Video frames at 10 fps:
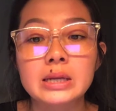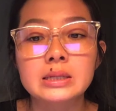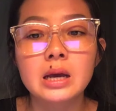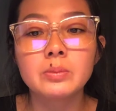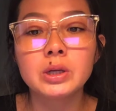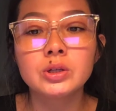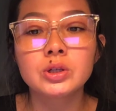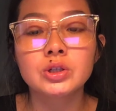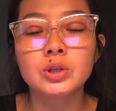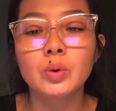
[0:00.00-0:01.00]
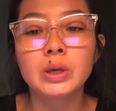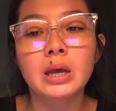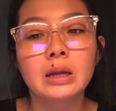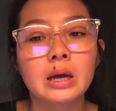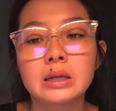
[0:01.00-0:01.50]
damage, so we
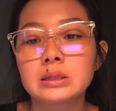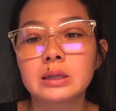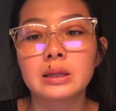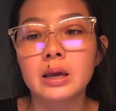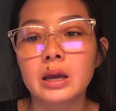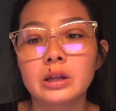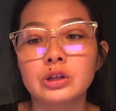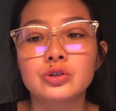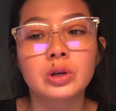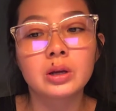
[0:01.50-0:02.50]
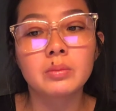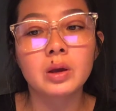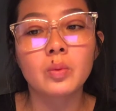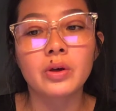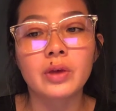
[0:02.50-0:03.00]
cannot delay the treatment
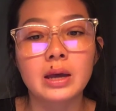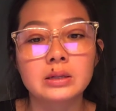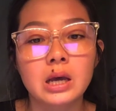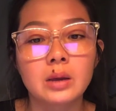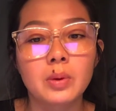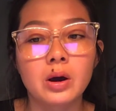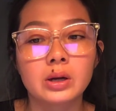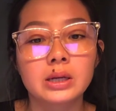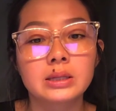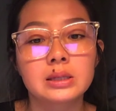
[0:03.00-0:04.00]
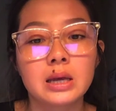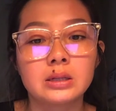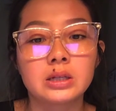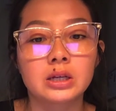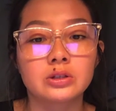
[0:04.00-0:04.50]
with antibiotics and
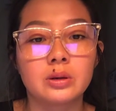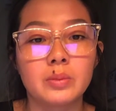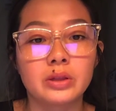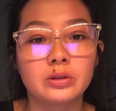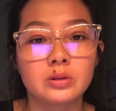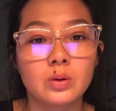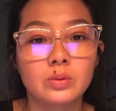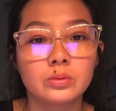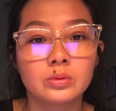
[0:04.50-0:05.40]
dextromethasone.